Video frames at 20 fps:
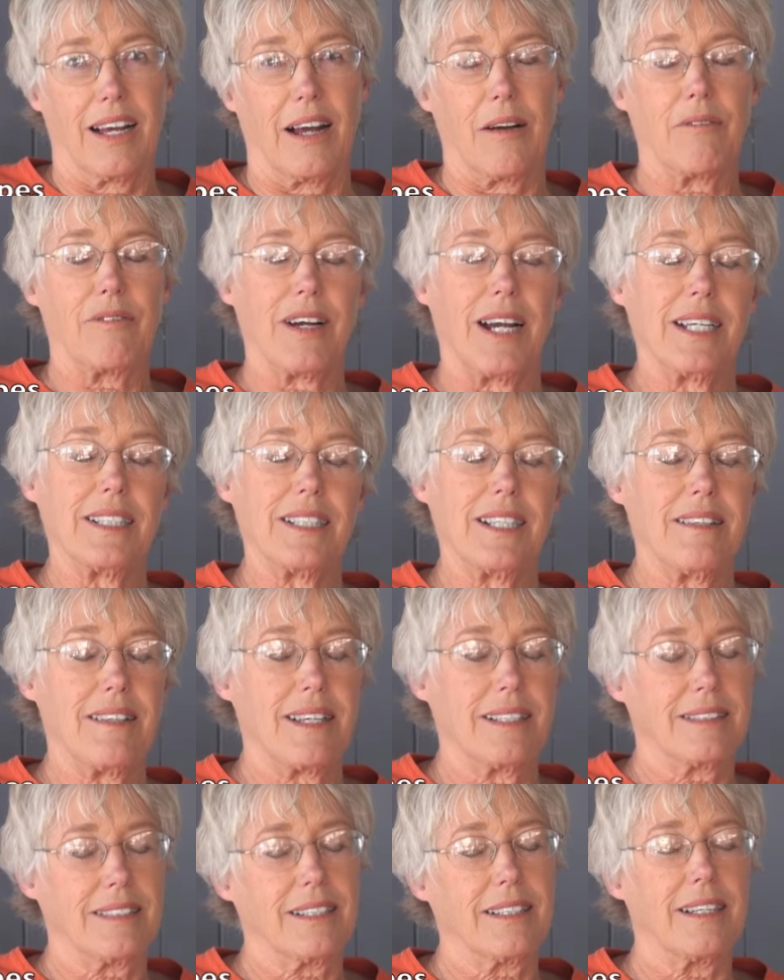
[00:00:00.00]
And finally
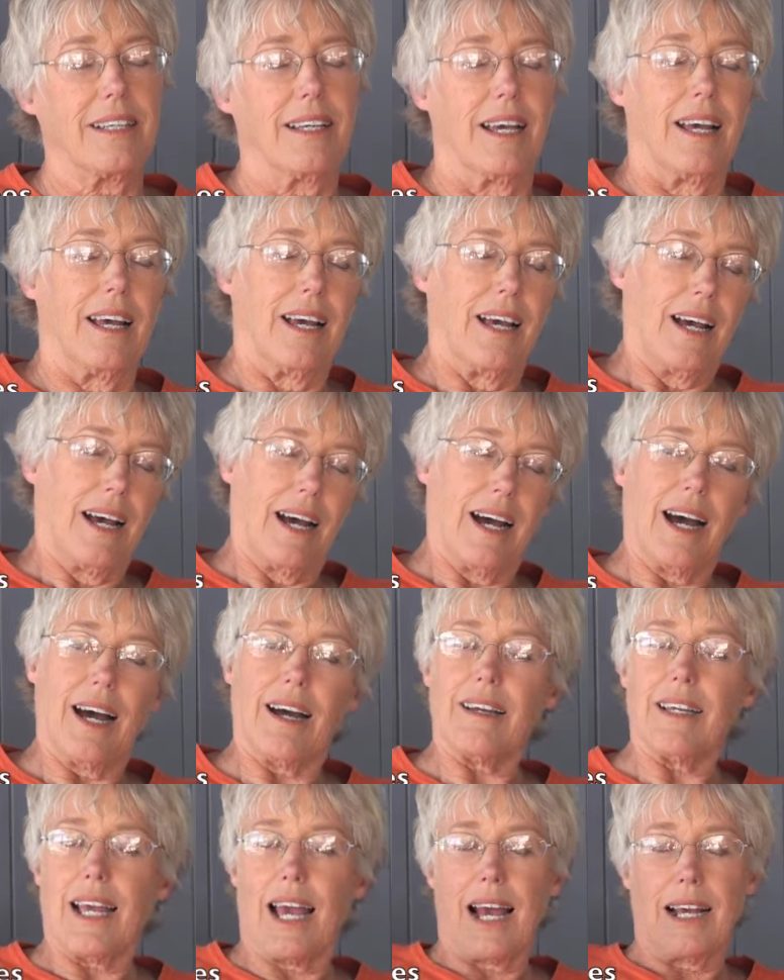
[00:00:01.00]
they said,
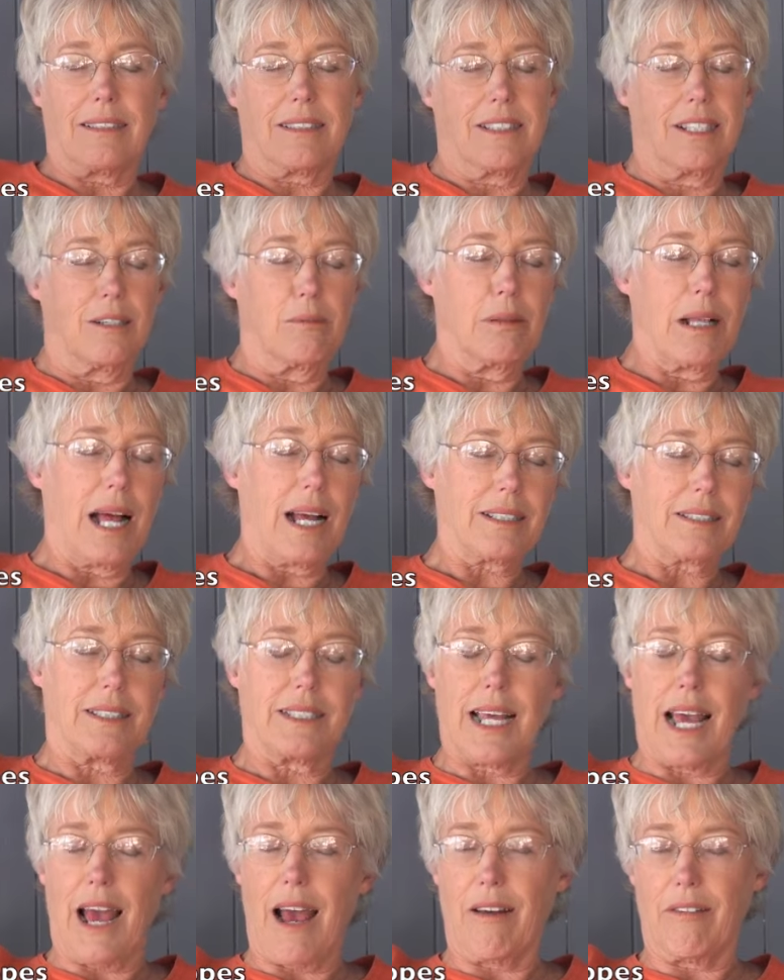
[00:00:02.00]
"Oh yeah, it's two blocks
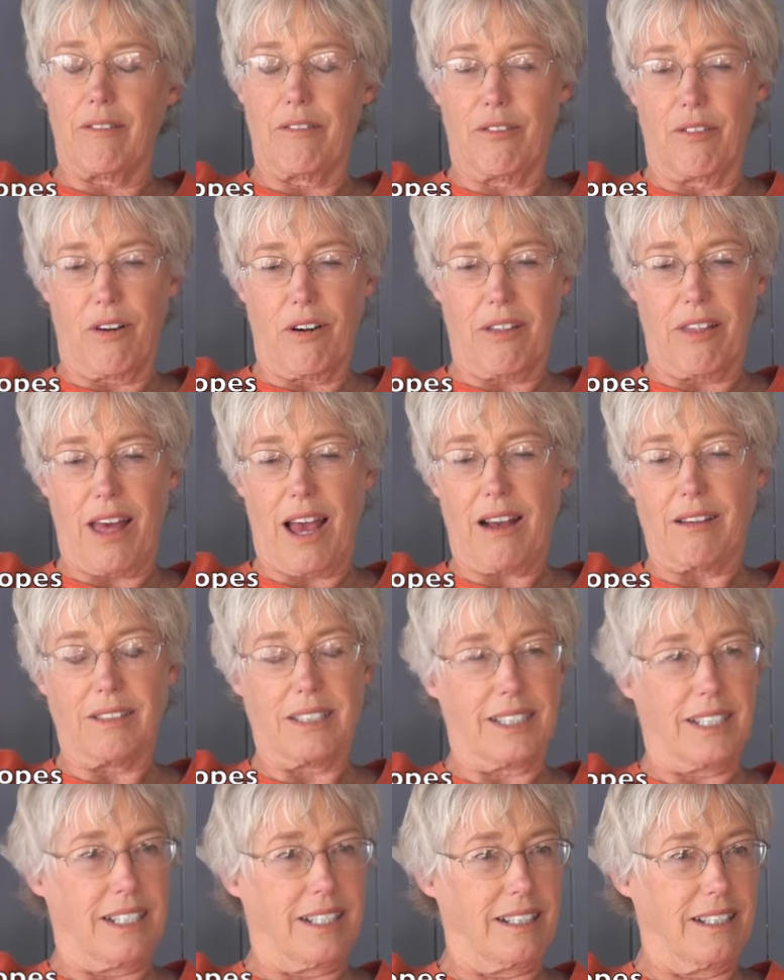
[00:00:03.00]
down, fourth
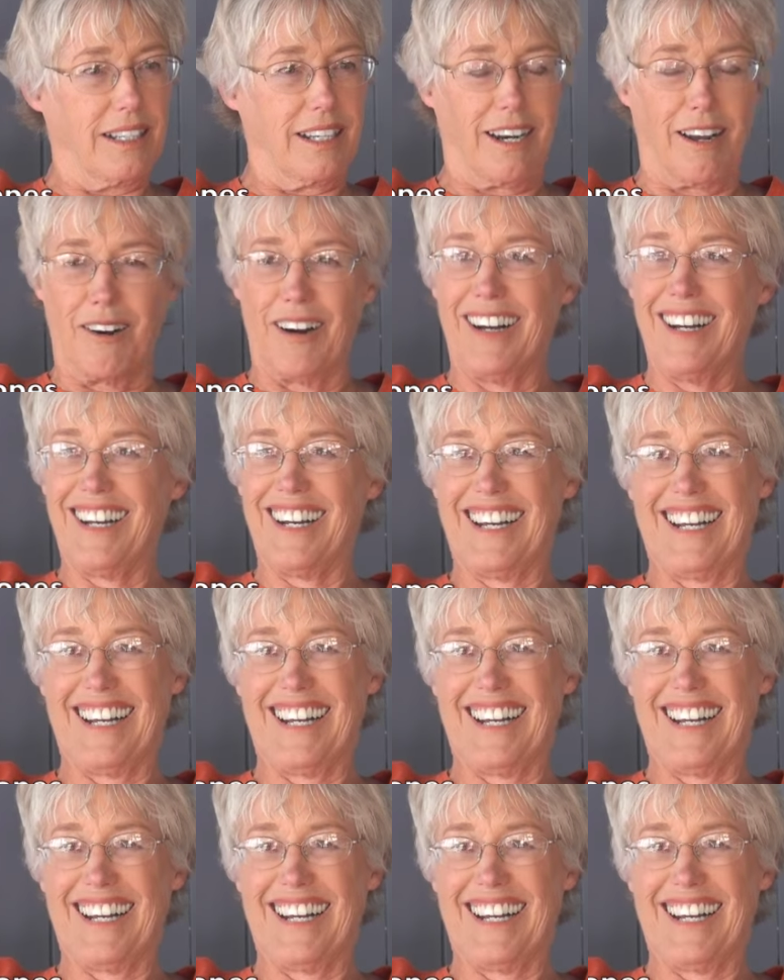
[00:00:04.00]
house in," you know.